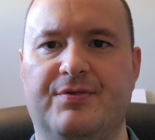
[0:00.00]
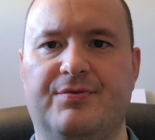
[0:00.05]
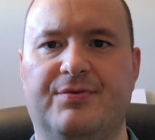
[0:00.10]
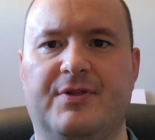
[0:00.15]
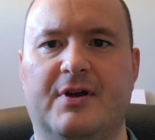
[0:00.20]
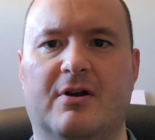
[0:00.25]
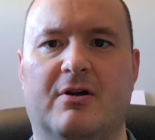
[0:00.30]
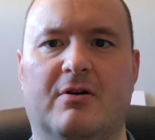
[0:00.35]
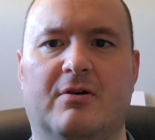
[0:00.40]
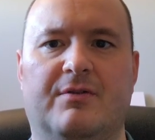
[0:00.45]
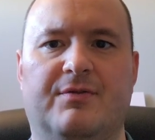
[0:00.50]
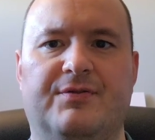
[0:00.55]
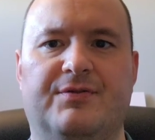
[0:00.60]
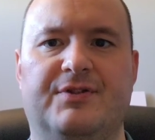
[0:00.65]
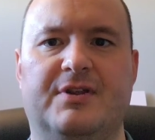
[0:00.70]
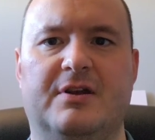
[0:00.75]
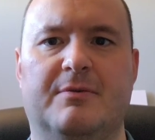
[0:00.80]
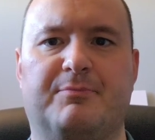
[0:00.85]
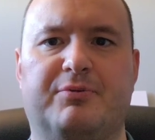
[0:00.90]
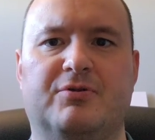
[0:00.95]

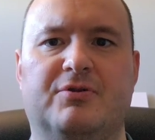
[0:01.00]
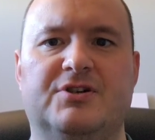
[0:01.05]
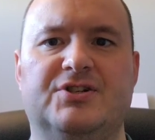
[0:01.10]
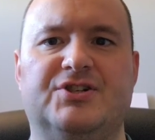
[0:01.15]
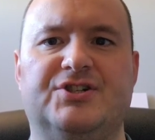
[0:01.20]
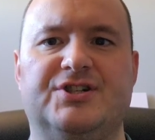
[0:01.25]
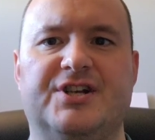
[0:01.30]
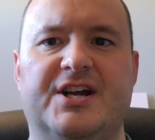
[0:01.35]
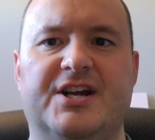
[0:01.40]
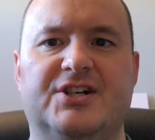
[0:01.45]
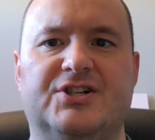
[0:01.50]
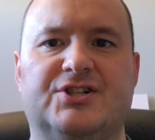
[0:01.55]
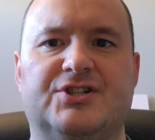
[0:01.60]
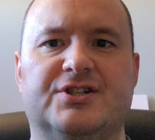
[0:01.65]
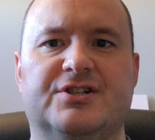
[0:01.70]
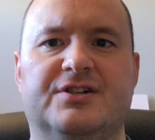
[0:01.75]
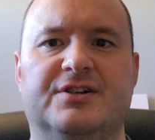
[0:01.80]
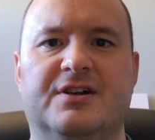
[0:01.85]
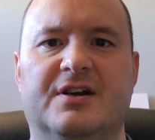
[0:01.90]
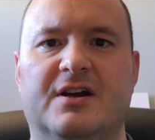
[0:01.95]
their the
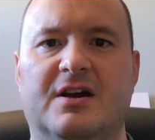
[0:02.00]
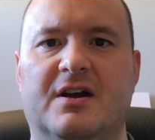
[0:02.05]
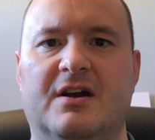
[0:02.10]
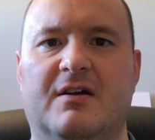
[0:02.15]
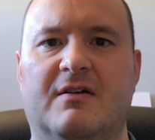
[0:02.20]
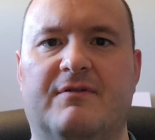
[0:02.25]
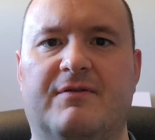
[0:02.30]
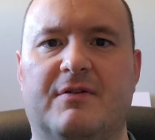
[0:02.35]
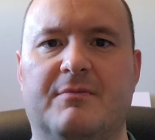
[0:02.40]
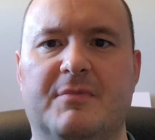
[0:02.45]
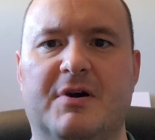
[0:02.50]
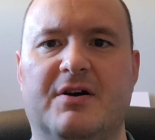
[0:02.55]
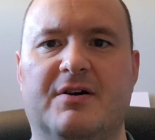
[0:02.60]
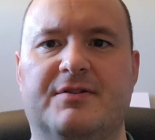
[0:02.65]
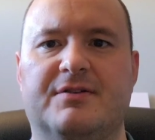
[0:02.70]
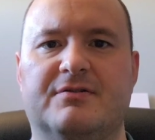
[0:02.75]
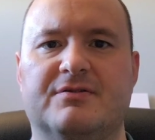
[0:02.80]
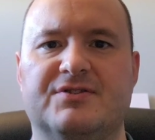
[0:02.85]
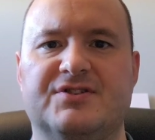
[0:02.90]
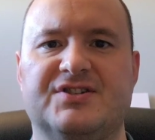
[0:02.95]
appreciation from
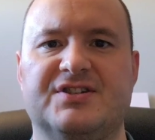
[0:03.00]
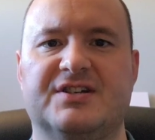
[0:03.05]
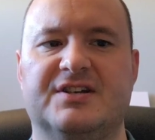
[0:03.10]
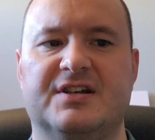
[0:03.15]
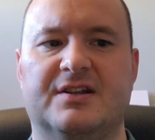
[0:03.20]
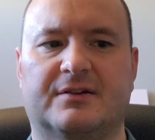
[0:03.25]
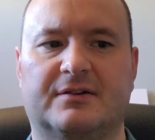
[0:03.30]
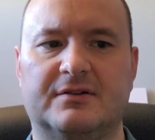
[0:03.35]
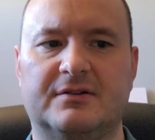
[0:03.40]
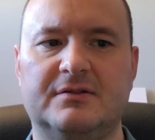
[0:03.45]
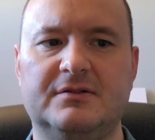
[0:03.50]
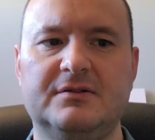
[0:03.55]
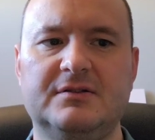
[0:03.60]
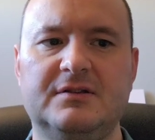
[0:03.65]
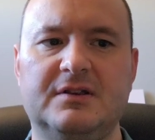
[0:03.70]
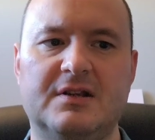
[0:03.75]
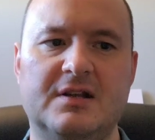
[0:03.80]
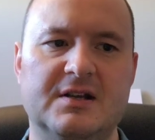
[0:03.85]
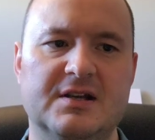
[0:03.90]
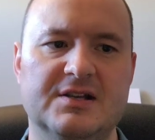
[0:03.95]
others.
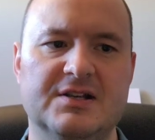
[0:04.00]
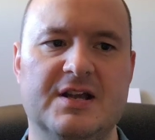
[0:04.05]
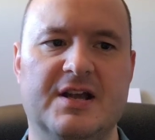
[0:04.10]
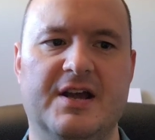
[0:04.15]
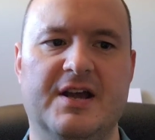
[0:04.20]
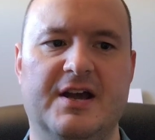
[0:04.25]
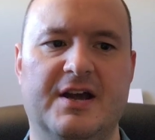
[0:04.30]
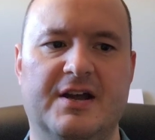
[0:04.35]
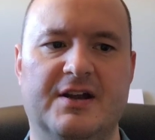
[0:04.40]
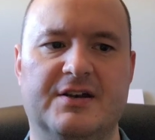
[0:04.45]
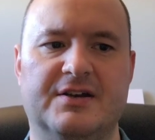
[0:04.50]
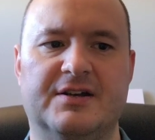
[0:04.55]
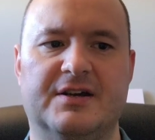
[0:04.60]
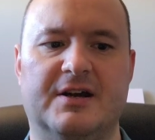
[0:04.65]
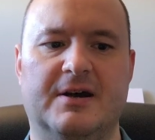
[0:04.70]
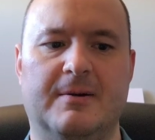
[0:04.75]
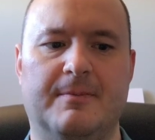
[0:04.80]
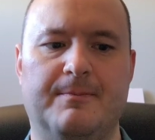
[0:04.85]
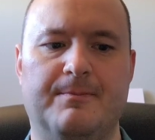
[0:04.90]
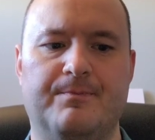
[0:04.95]
And
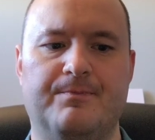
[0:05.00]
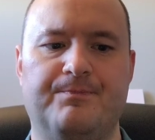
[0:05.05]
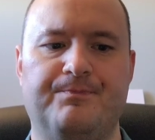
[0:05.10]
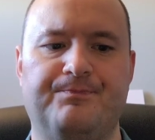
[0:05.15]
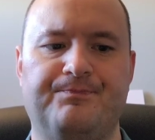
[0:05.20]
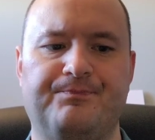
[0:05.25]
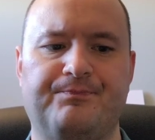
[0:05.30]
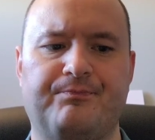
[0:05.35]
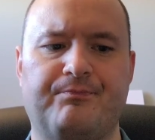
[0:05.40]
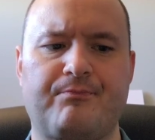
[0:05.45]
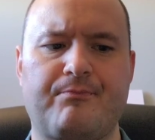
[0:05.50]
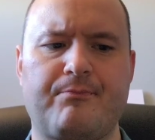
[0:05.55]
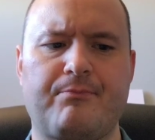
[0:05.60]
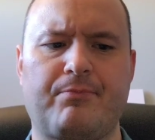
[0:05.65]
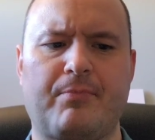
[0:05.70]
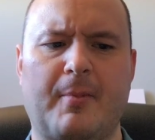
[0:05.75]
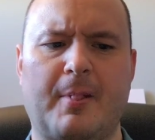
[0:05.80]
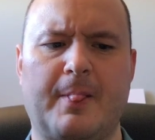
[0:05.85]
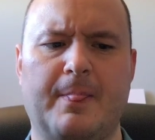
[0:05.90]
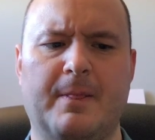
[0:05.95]
um,
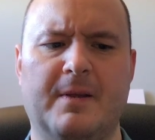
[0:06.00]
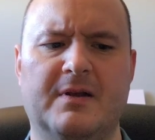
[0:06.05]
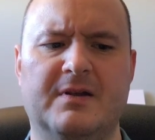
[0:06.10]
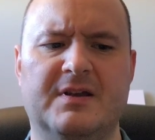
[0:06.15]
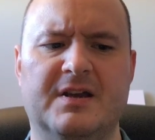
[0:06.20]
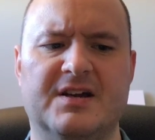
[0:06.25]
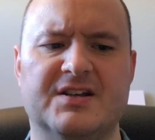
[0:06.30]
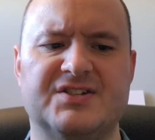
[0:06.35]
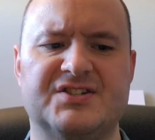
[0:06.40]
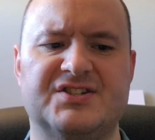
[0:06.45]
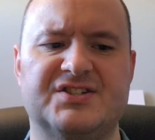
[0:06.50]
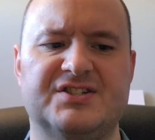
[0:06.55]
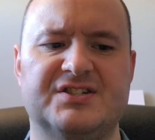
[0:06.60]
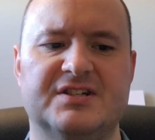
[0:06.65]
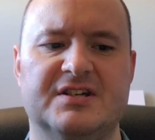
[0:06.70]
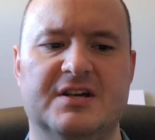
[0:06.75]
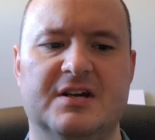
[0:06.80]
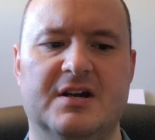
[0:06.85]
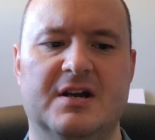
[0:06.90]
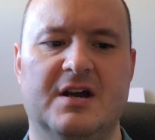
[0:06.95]

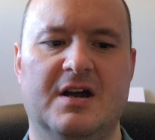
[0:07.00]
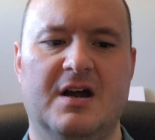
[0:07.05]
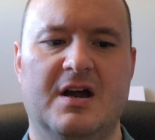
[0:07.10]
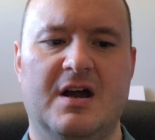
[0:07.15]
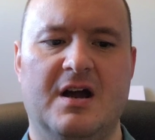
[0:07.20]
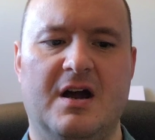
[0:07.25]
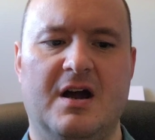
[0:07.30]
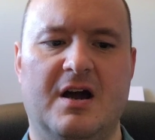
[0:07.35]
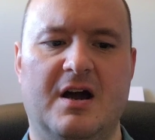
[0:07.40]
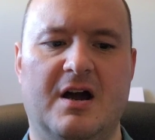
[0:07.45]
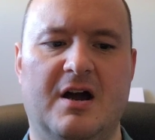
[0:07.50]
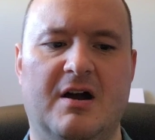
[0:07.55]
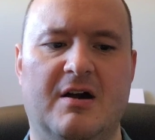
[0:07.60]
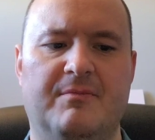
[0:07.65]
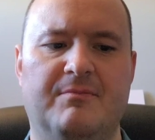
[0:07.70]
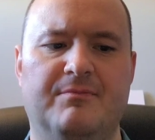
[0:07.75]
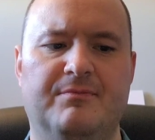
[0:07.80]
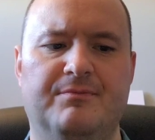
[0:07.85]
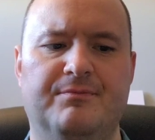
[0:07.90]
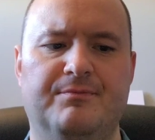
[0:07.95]
Yes.
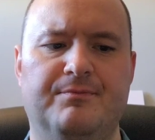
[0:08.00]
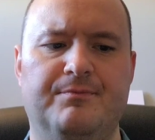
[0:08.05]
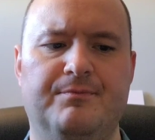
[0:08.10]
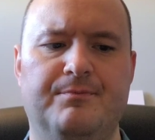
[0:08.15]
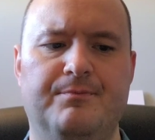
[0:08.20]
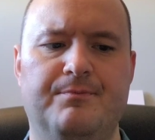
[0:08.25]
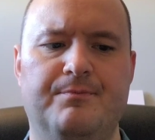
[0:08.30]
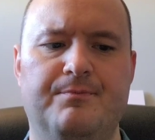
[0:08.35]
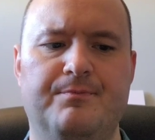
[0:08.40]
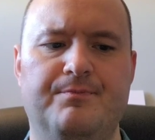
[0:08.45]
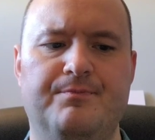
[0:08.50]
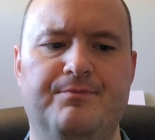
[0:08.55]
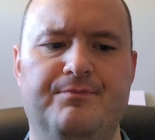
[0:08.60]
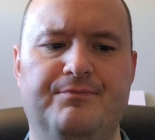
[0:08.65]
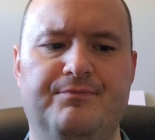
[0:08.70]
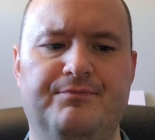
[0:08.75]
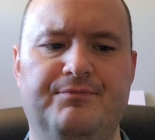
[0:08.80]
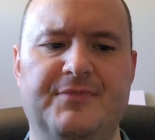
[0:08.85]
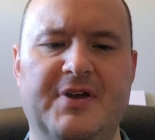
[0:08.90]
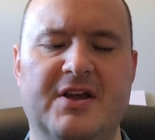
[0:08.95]
Um,
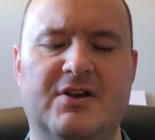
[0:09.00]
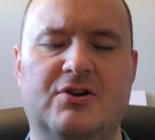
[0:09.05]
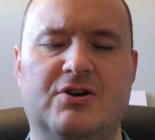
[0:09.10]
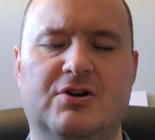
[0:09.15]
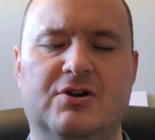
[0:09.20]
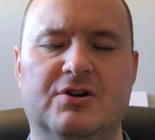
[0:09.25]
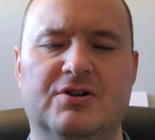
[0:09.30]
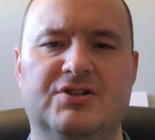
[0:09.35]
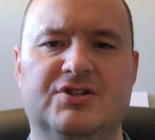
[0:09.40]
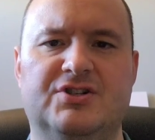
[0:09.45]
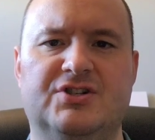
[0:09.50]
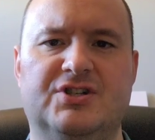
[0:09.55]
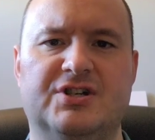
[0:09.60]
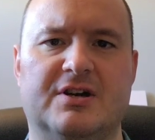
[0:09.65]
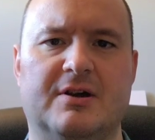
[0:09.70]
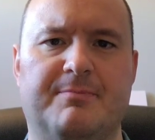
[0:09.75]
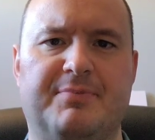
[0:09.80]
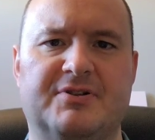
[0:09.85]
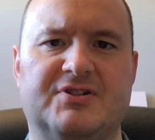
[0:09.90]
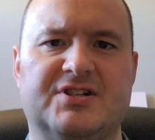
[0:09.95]
they
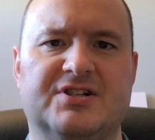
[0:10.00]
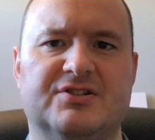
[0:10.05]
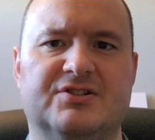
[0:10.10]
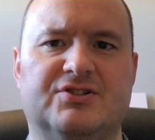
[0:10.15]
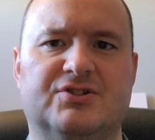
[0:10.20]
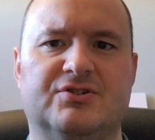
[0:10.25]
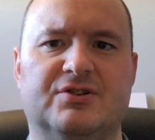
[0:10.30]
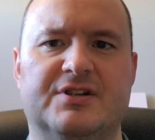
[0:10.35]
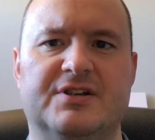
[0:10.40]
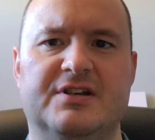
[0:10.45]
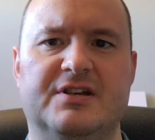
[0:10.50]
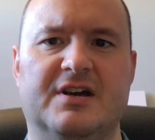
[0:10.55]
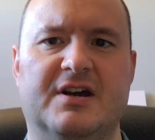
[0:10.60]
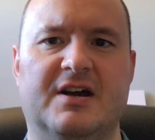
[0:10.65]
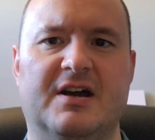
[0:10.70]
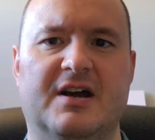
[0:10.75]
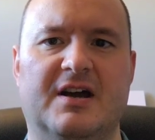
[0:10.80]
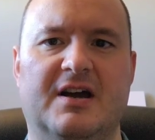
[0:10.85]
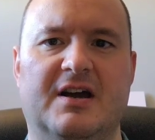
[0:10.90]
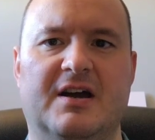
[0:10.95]
could uh, potentially
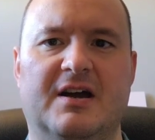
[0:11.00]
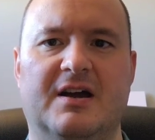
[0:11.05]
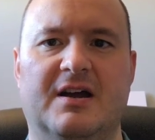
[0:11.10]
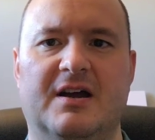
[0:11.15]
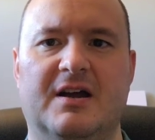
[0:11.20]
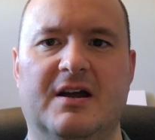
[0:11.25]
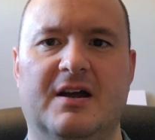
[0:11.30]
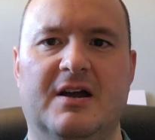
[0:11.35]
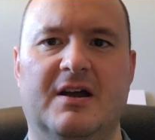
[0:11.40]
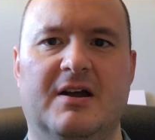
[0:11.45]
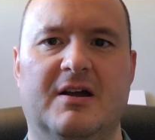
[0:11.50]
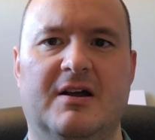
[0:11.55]
uh,